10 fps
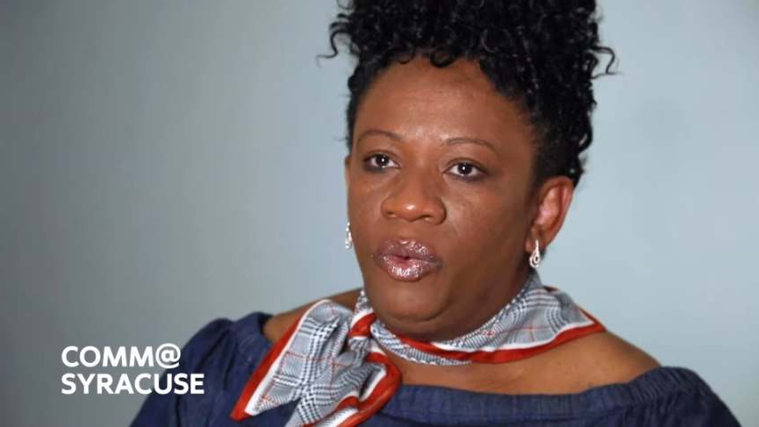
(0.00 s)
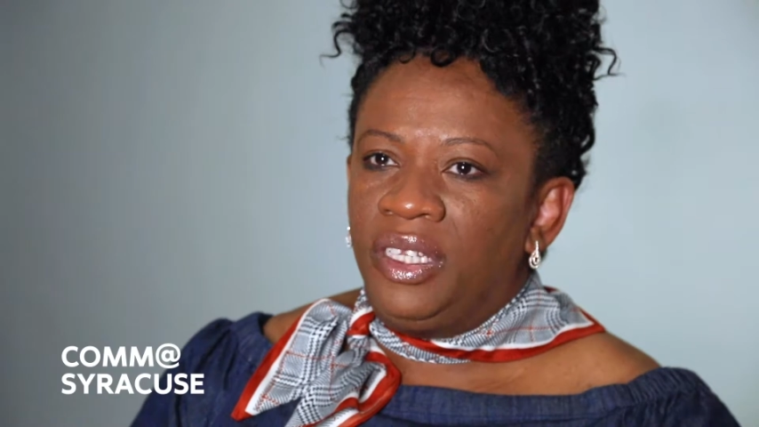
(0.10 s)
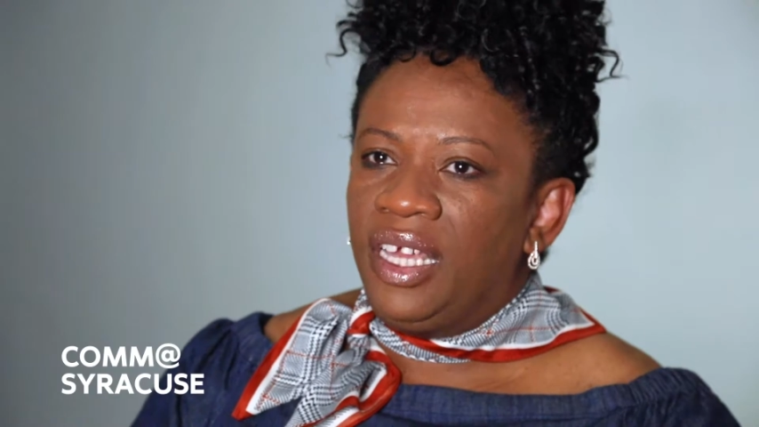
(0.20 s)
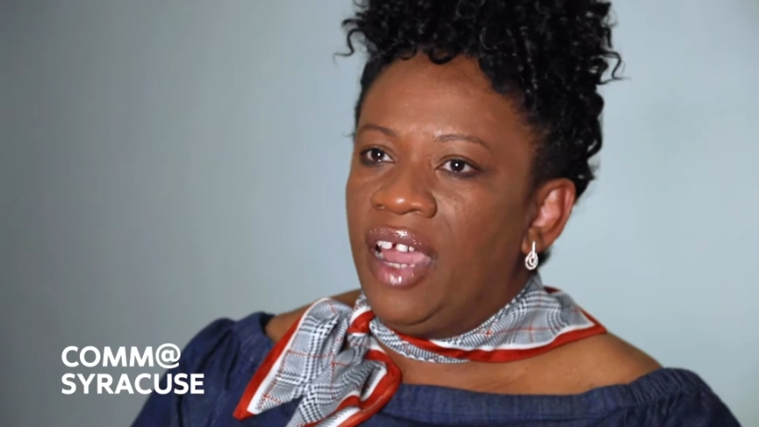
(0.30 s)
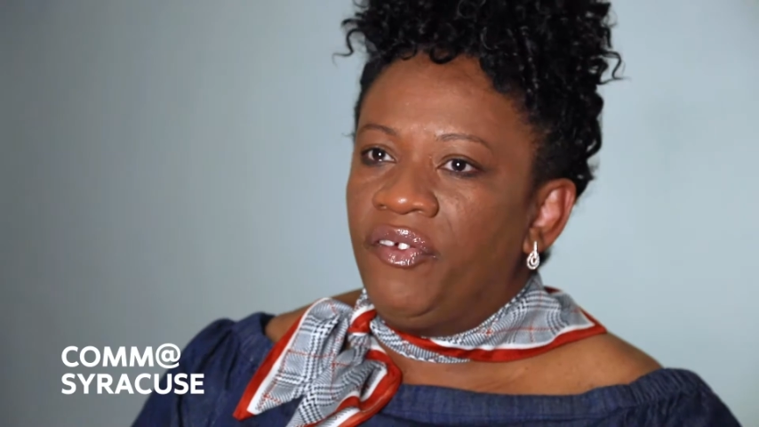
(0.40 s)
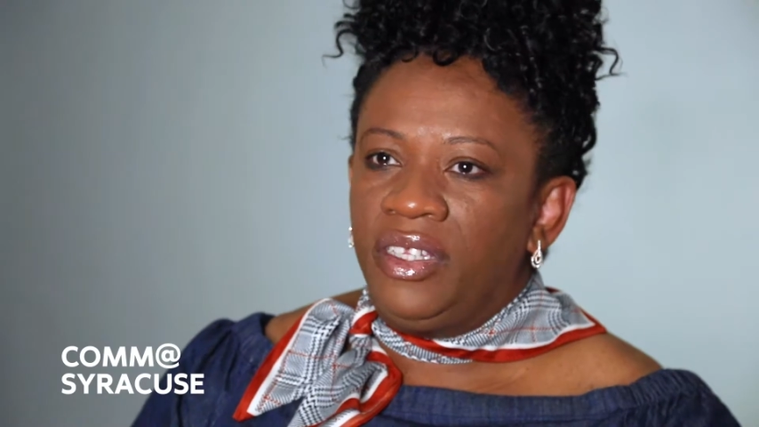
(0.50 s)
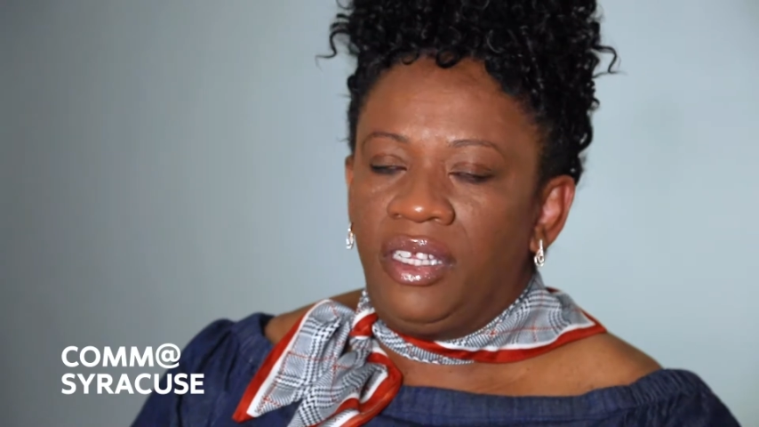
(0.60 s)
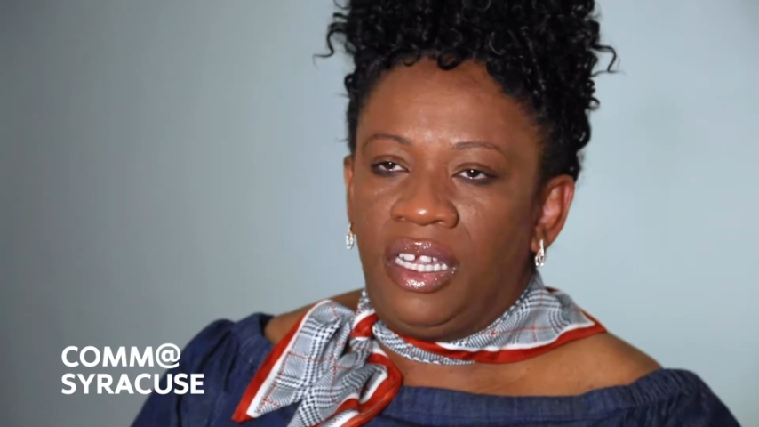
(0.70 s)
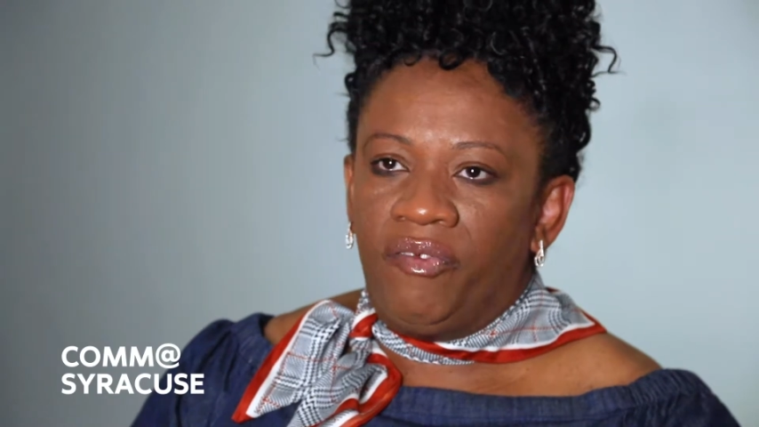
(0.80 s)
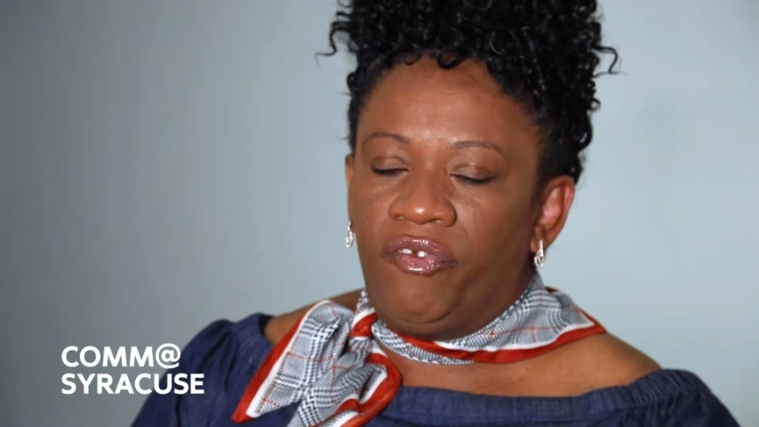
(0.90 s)
with
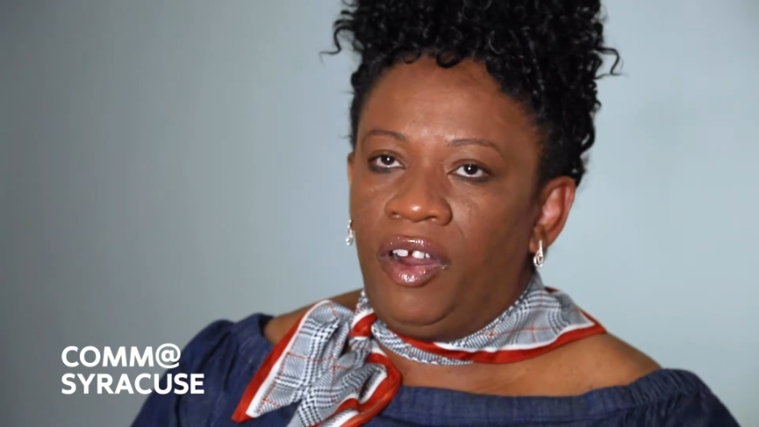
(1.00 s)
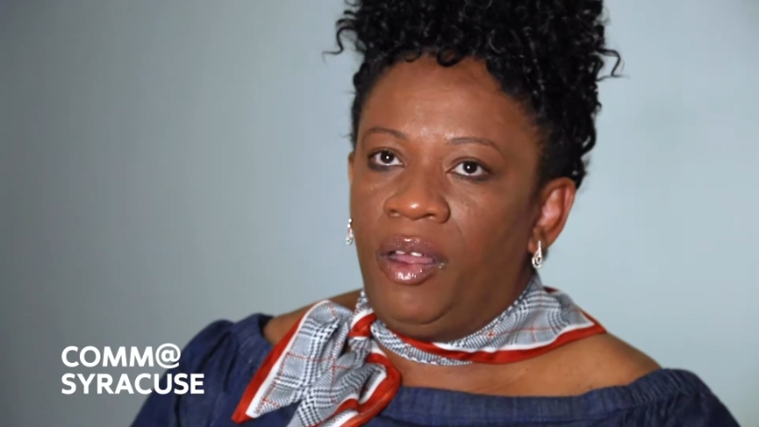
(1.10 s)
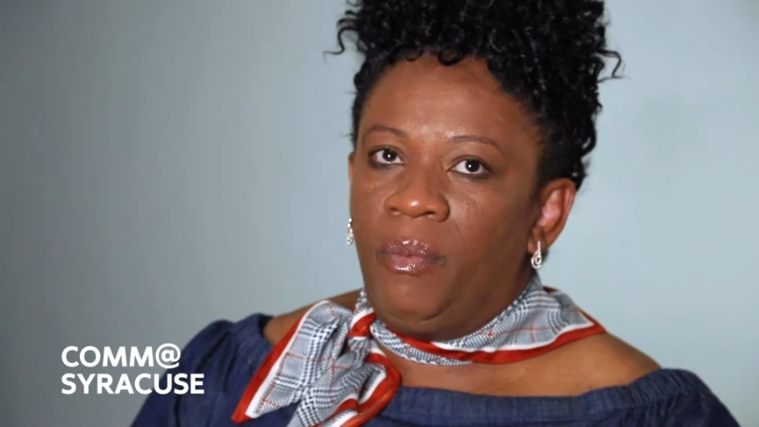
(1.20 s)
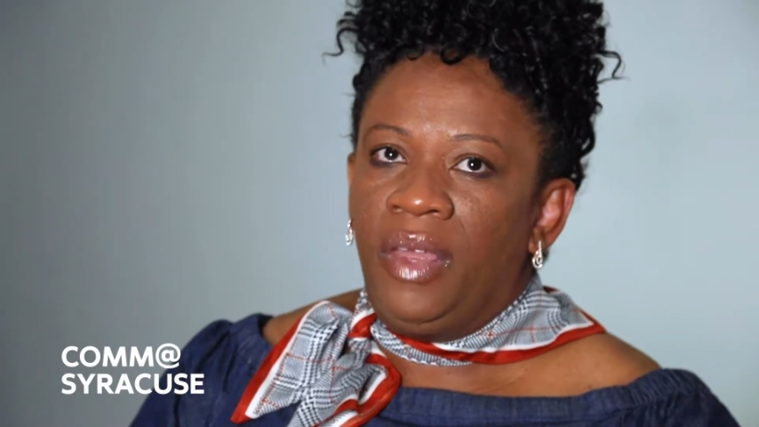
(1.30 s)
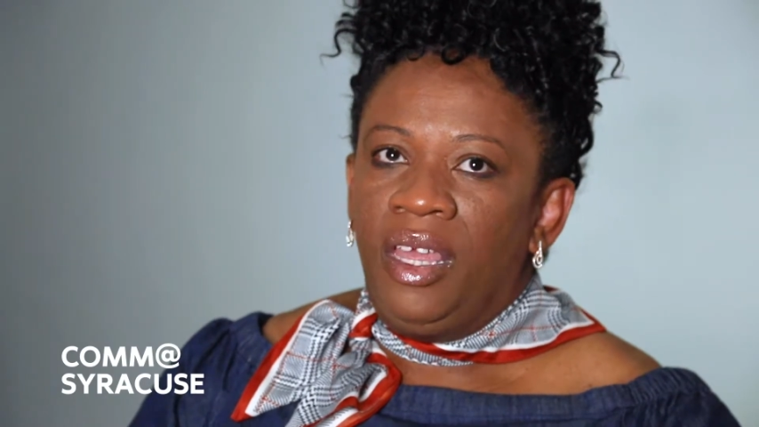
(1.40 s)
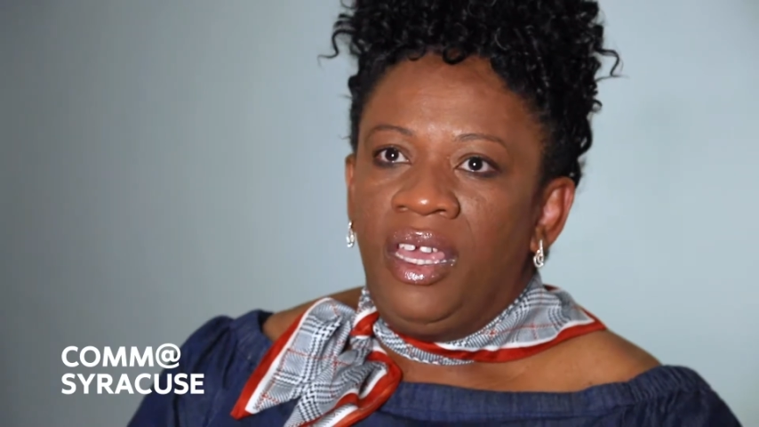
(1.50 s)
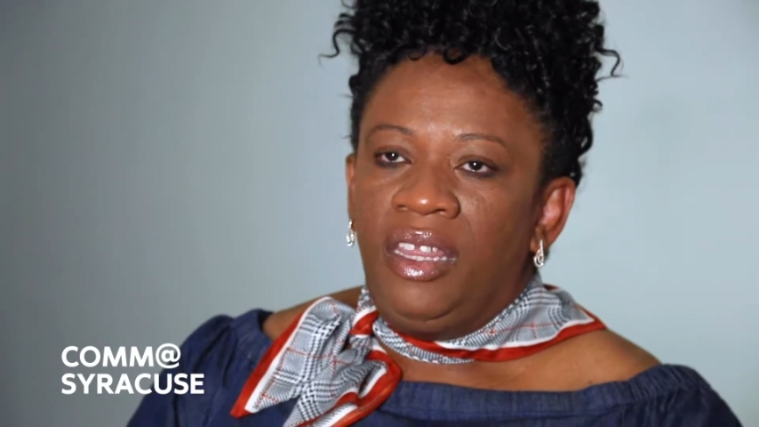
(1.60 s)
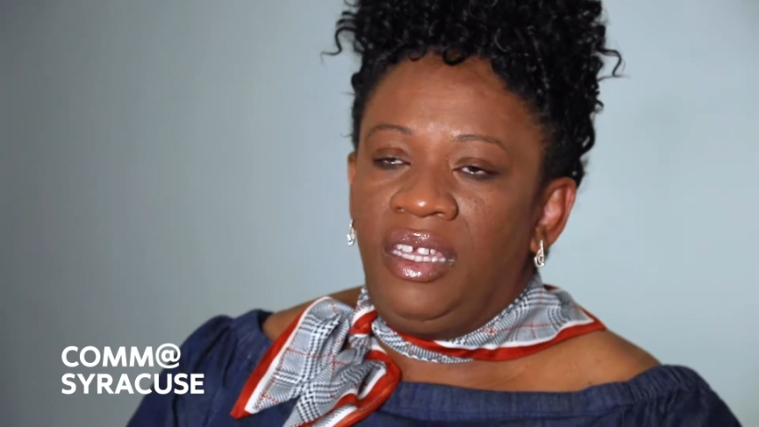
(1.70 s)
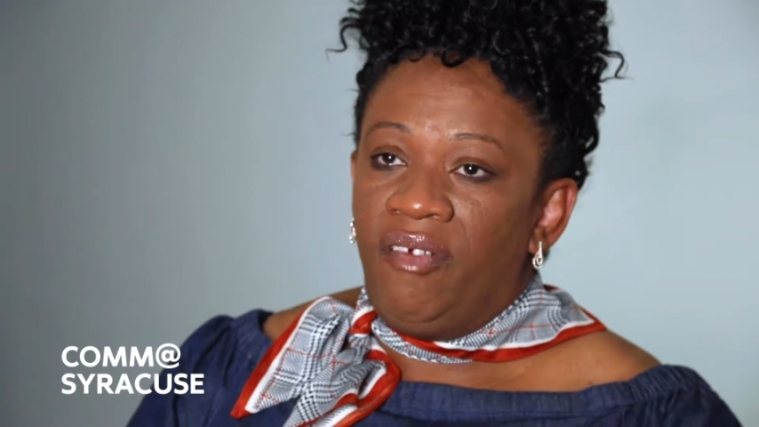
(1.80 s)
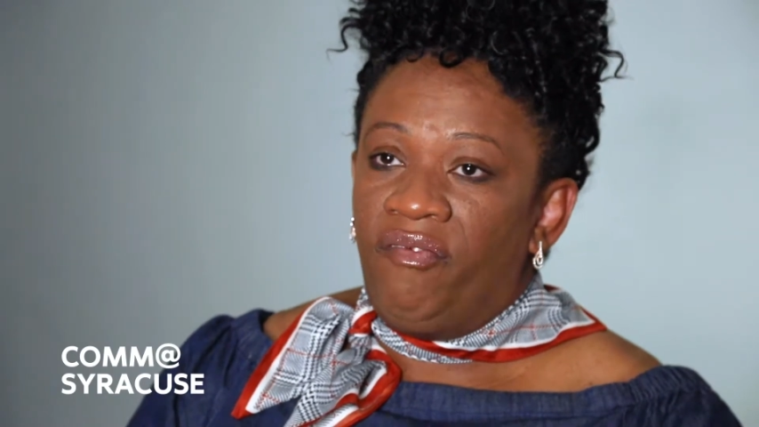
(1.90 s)
everything from
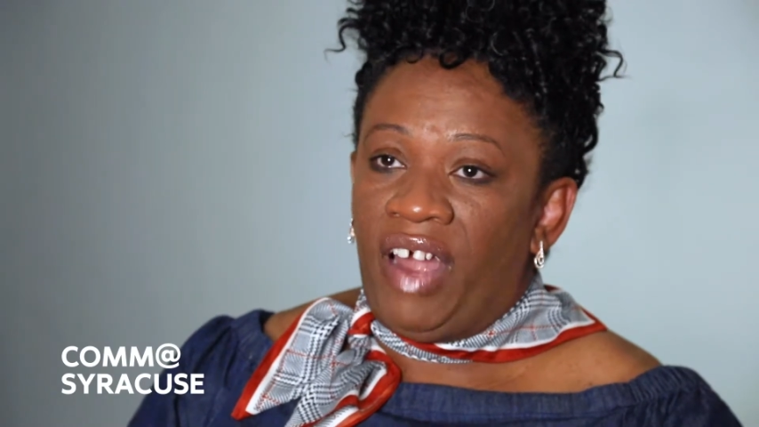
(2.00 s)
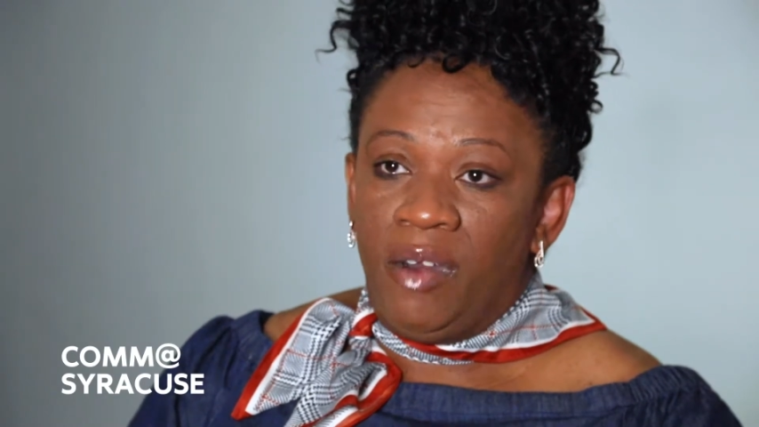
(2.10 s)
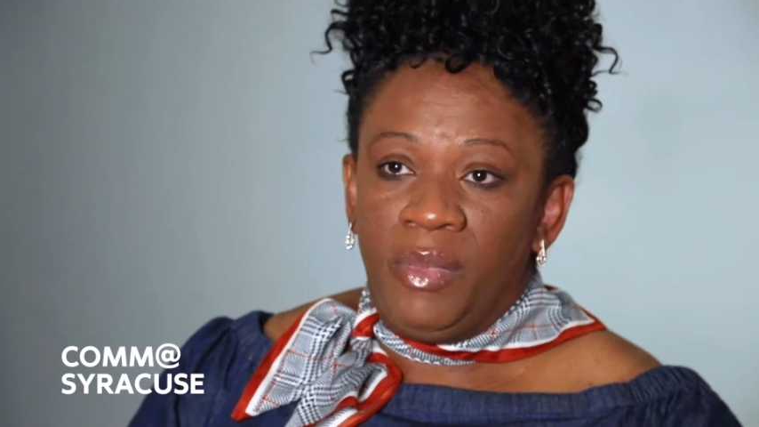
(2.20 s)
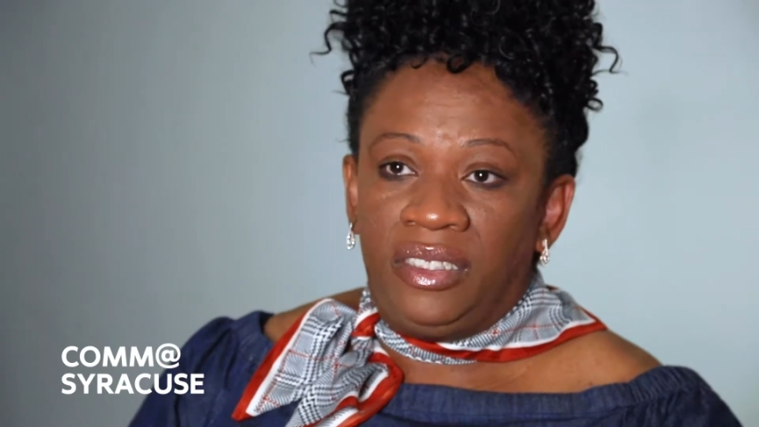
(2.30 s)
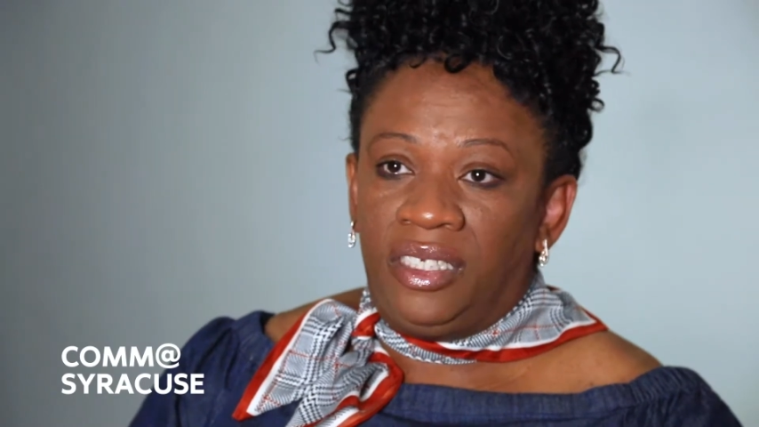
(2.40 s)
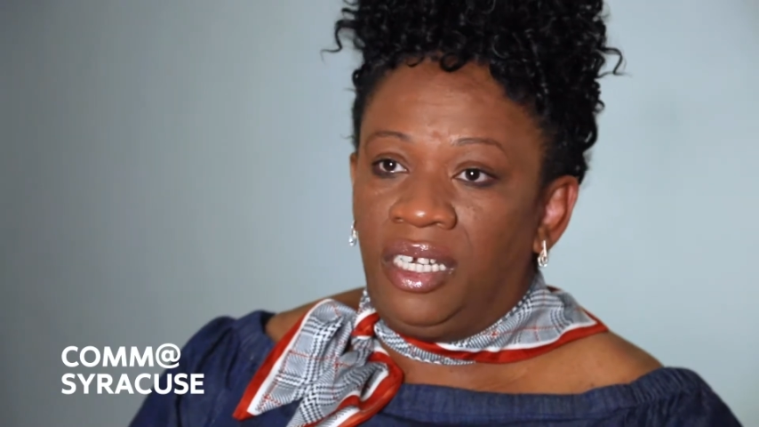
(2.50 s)
the environment,